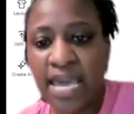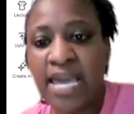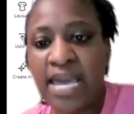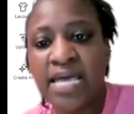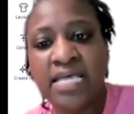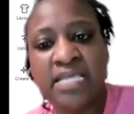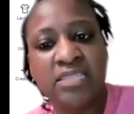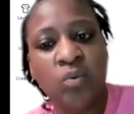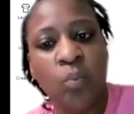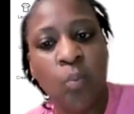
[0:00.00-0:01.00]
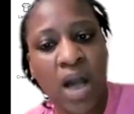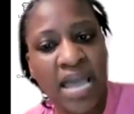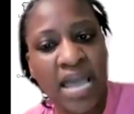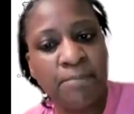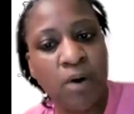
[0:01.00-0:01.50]
and the
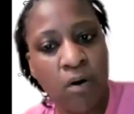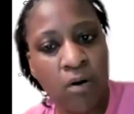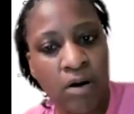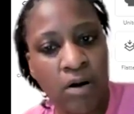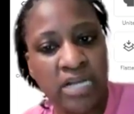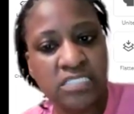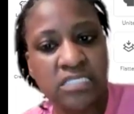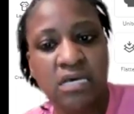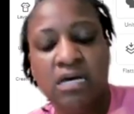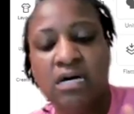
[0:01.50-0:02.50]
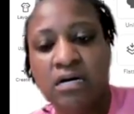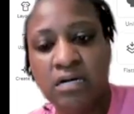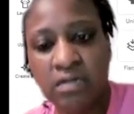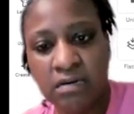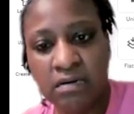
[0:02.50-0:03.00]
white part
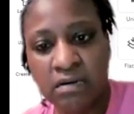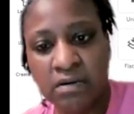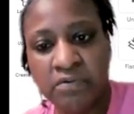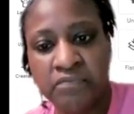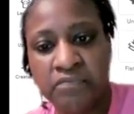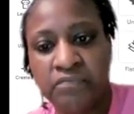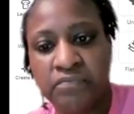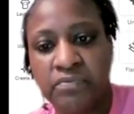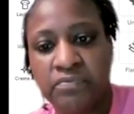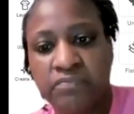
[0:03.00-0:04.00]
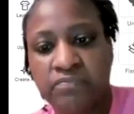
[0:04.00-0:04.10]
of,